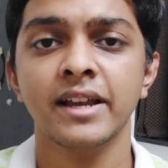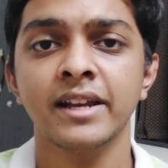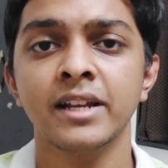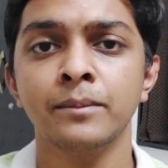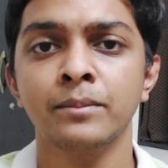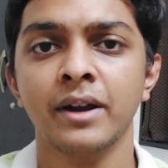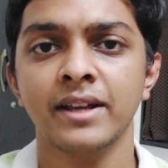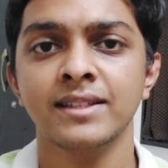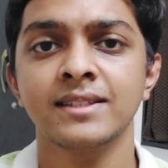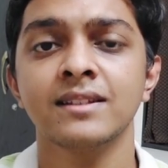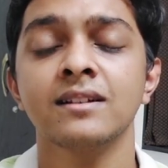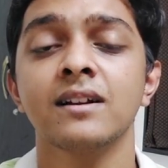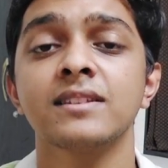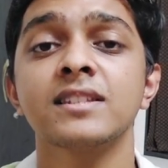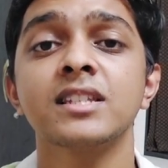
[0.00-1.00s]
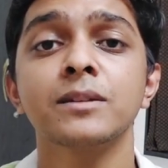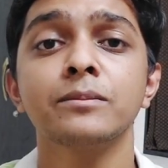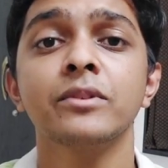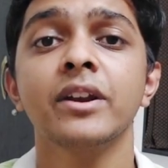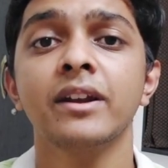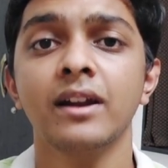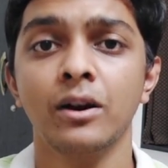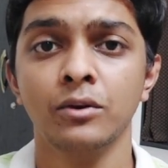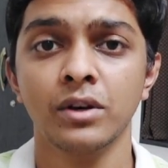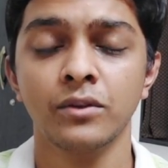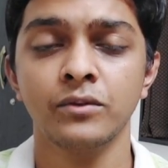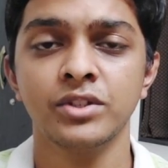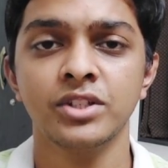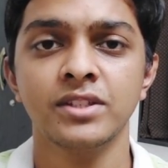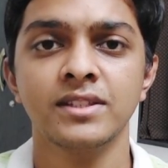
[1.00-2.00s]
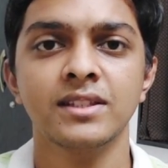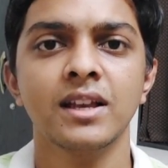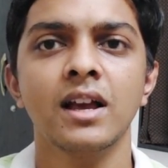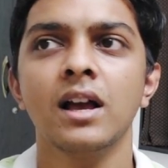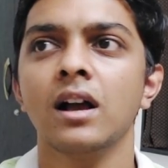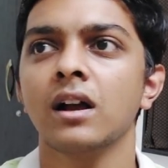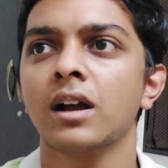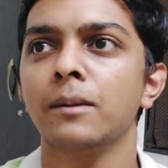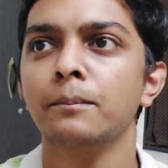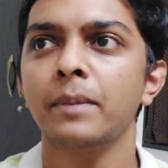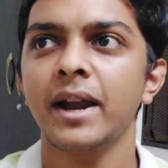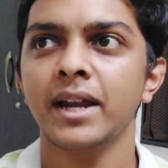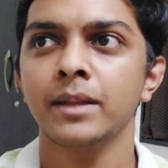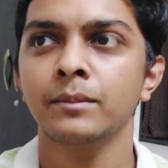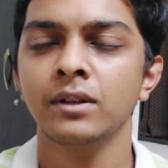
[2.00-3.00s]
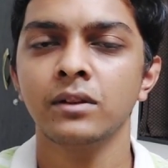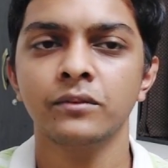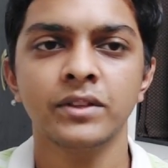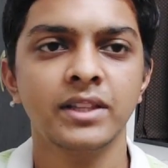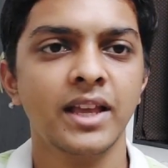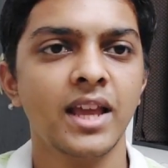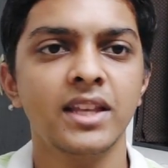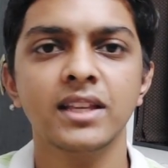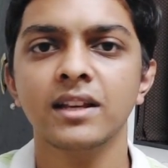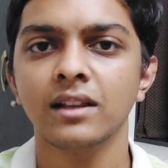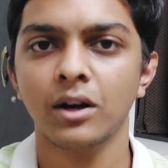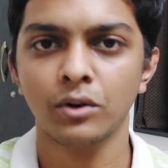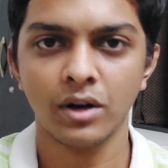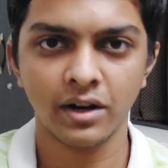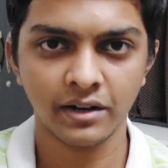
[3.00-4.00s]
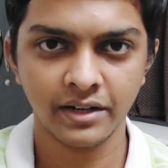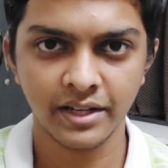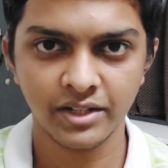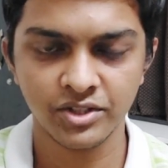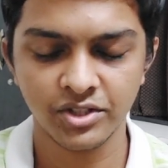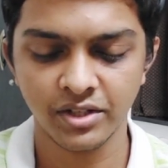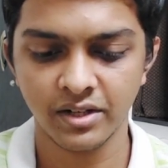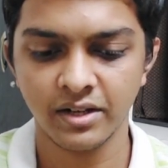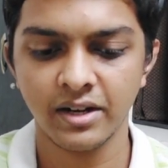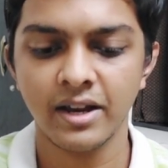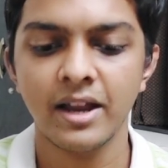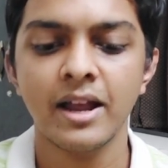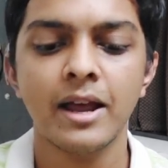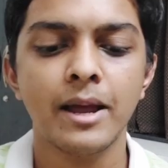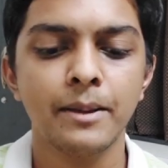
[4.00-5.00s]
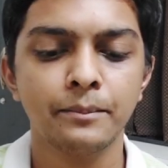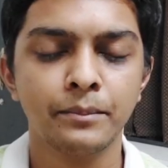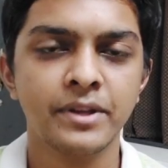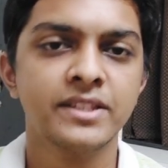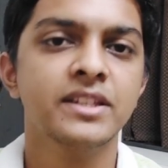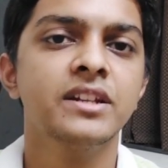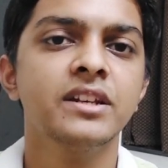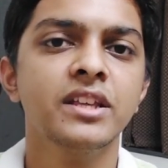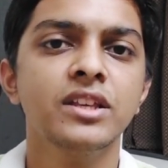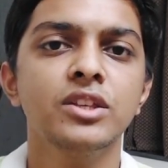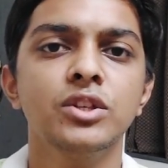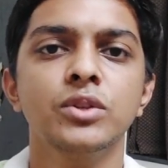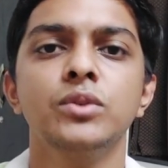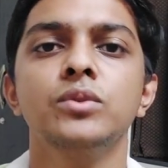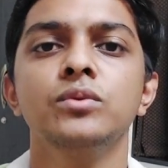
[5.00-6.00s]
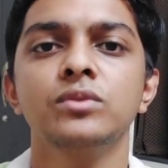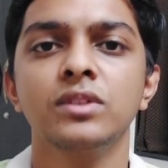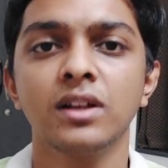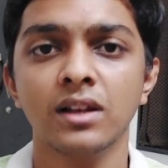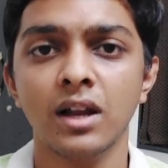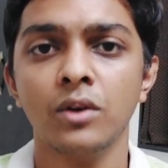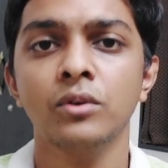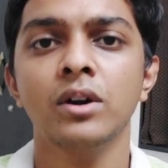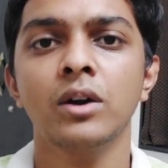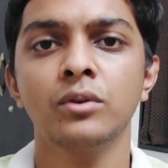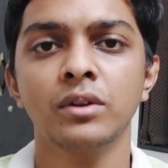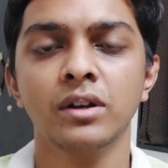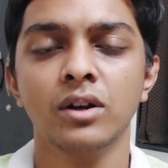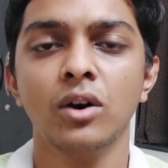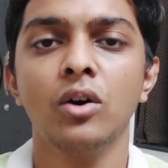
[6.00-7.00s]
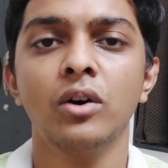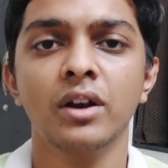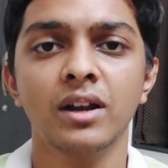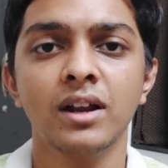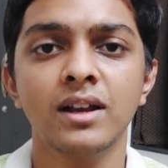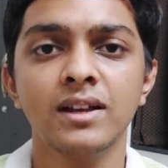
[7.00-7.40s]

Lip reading: enterprise custom grade router which is compatible with any cloud architecture. Presenting you the cloud router or